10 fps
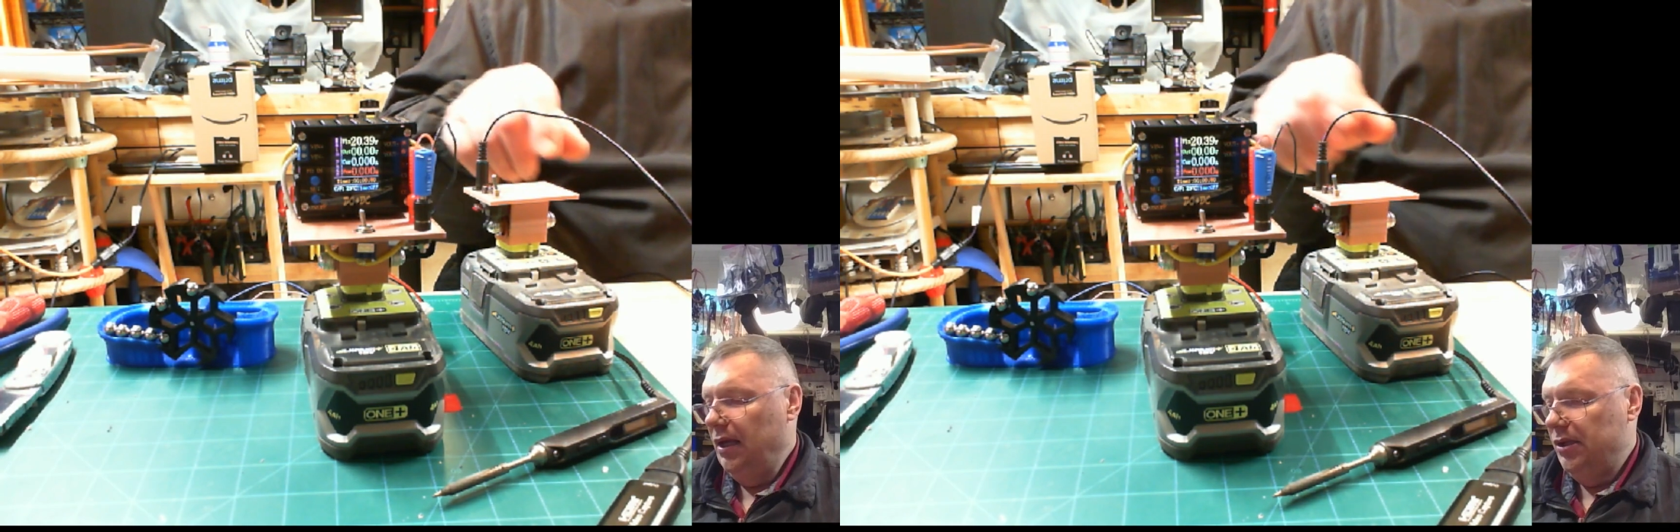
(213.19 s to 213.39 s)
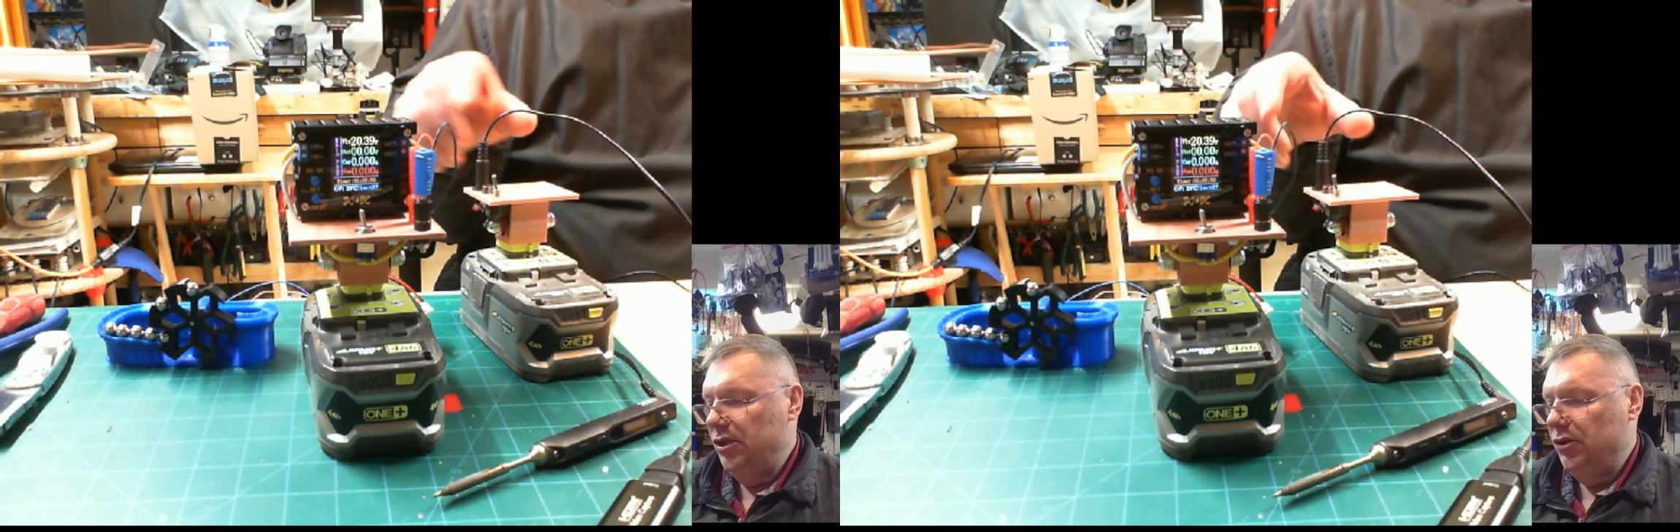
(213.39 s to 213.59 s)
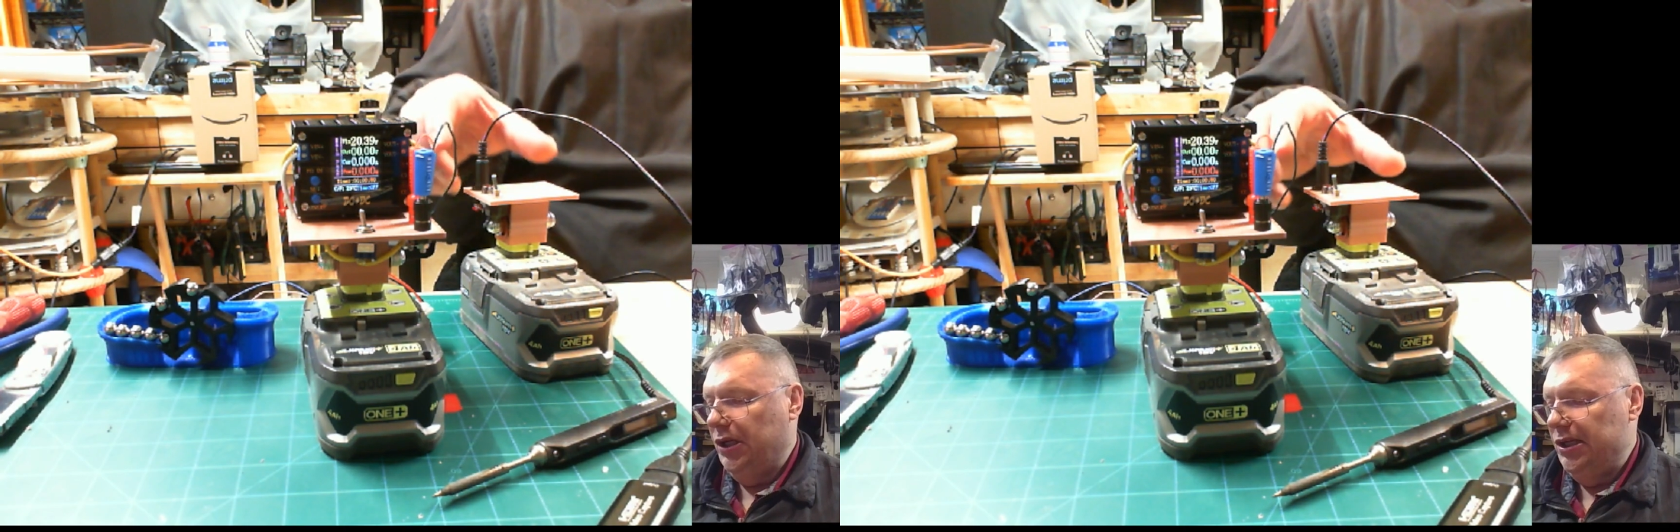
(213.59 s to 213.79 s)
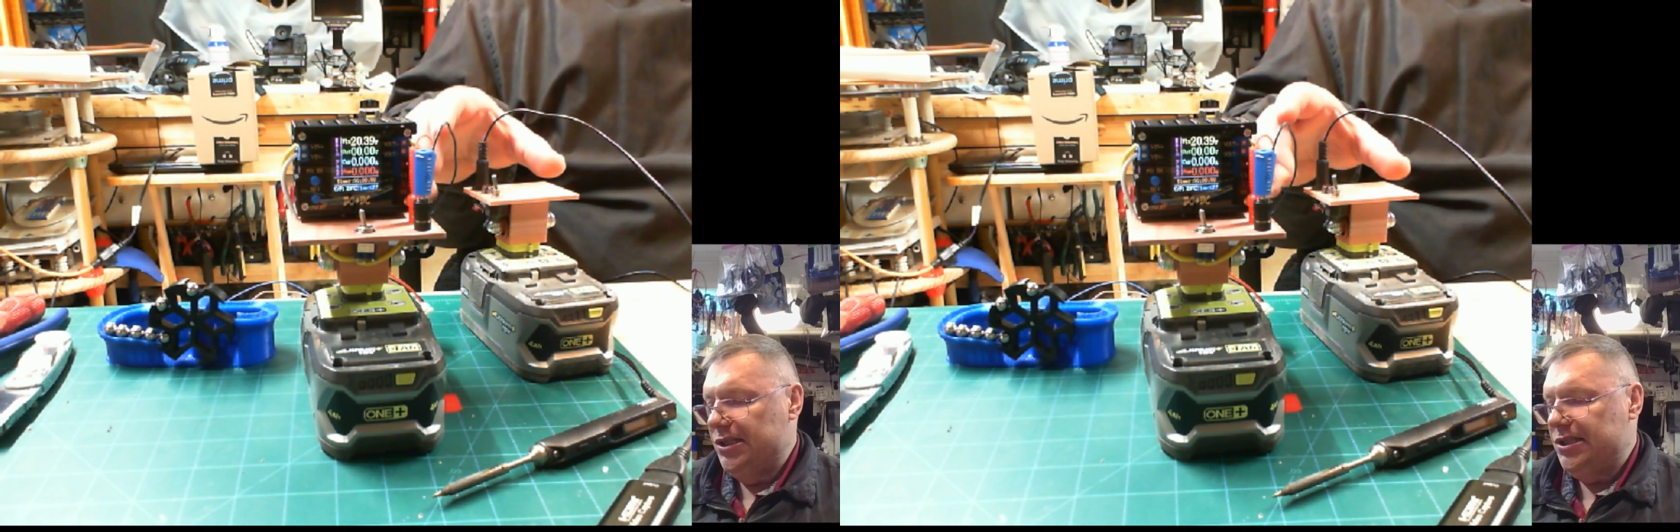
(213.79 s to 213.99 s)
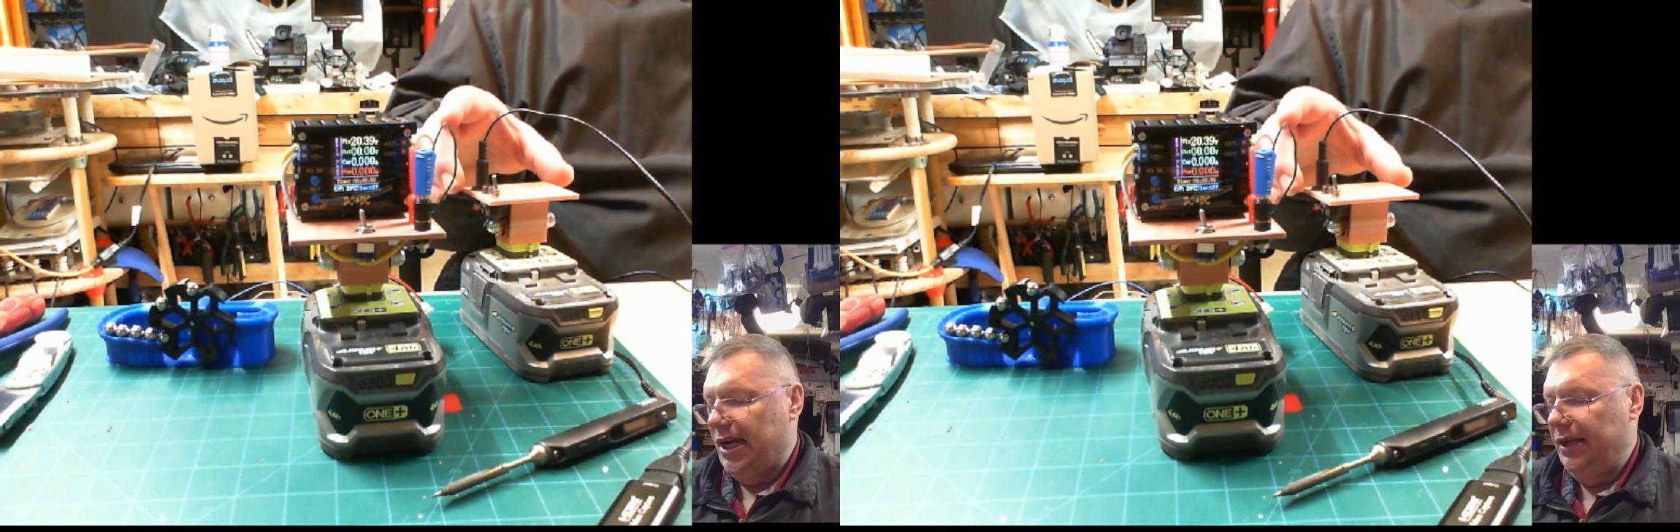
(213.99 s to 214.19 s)
And you can
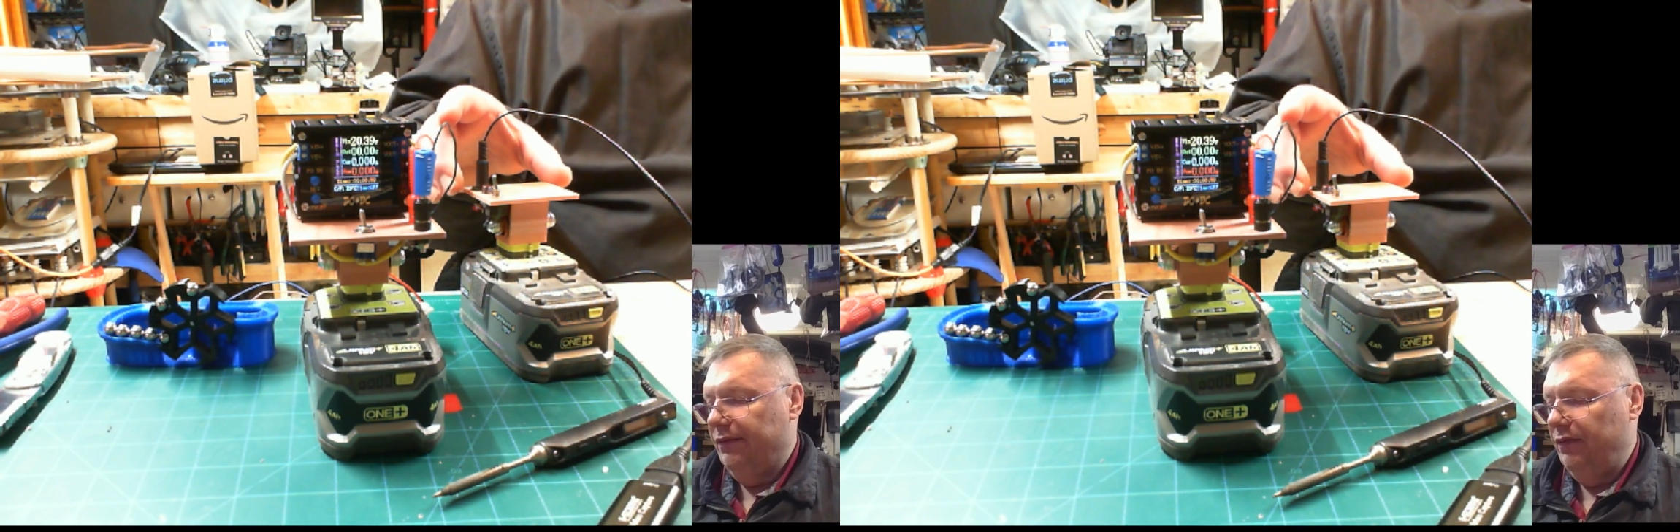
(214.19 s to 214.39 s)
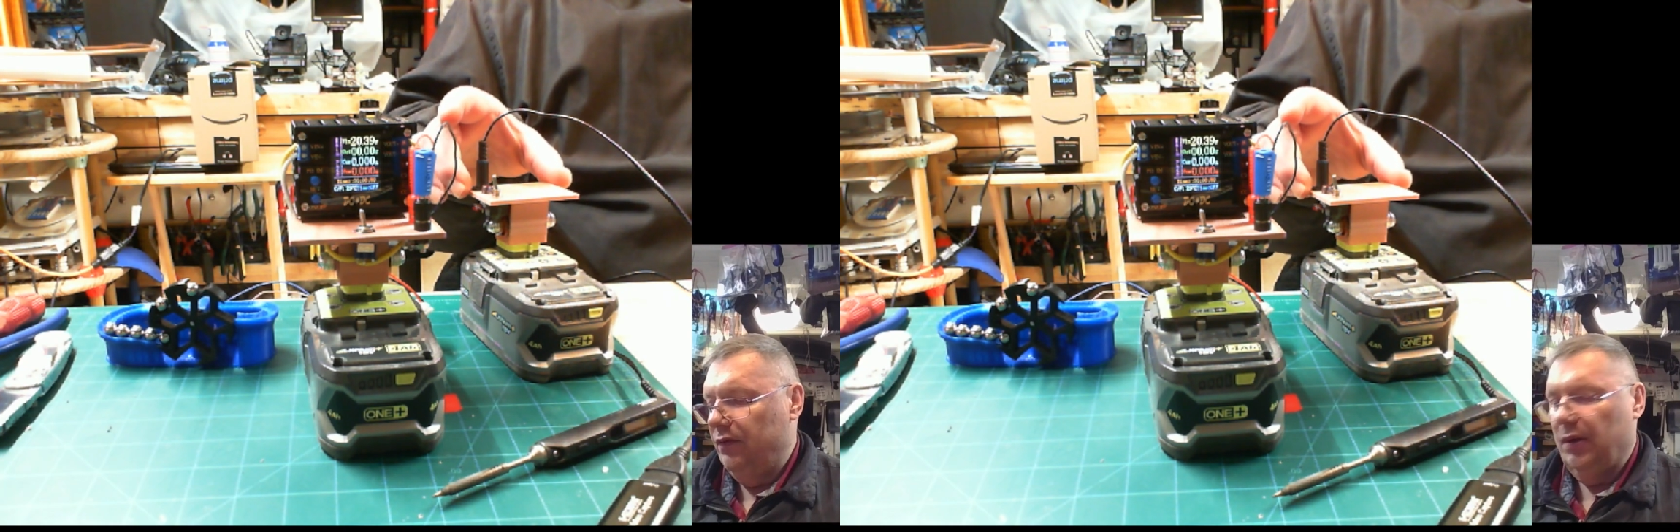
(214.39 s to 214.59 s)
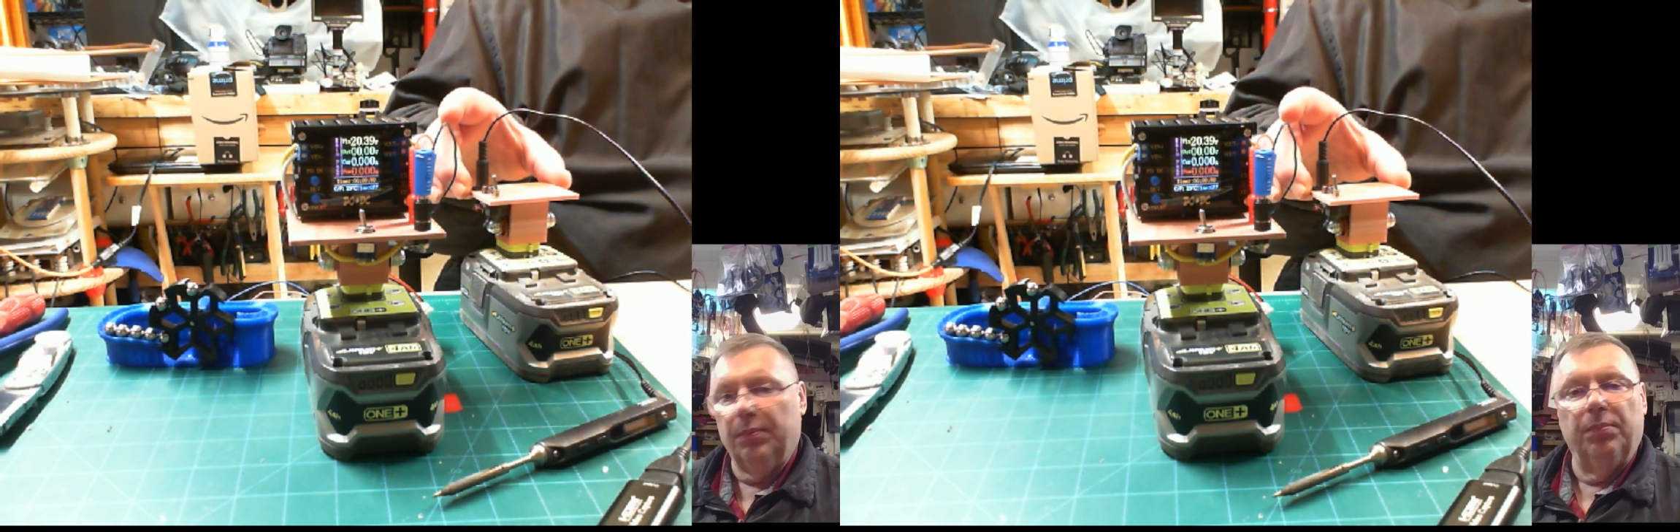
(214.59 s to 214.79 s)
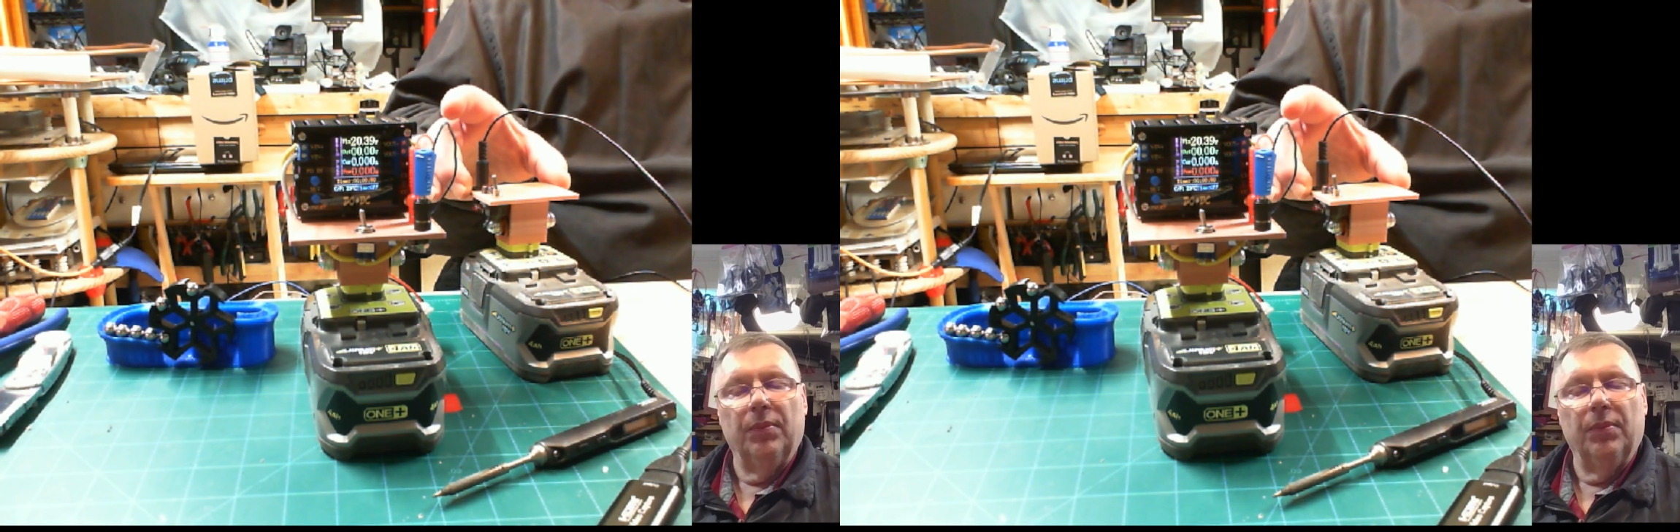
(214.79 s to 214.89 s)
decide if you want to